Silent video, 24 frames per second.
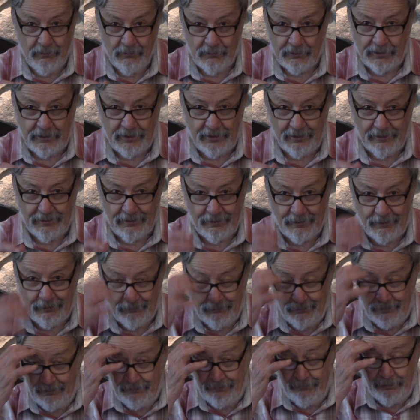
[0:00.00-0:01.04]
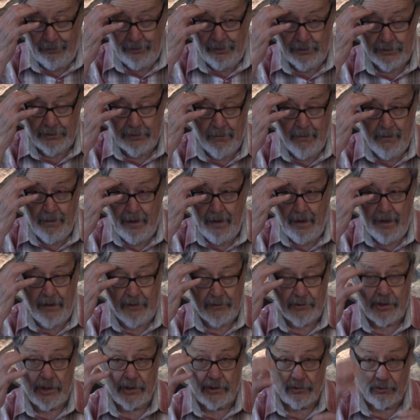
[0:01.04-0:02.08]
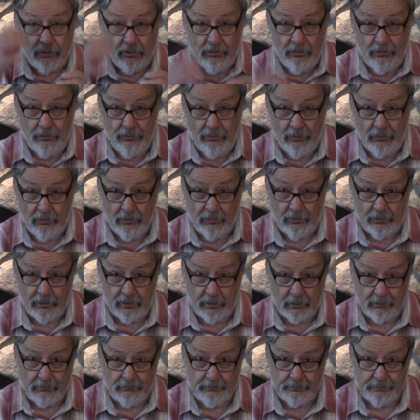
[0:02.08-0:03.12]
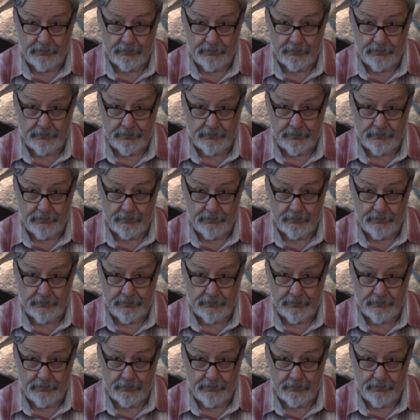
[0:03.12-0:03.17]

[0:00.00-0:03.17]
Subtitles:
killer or whatever it is has its own odor.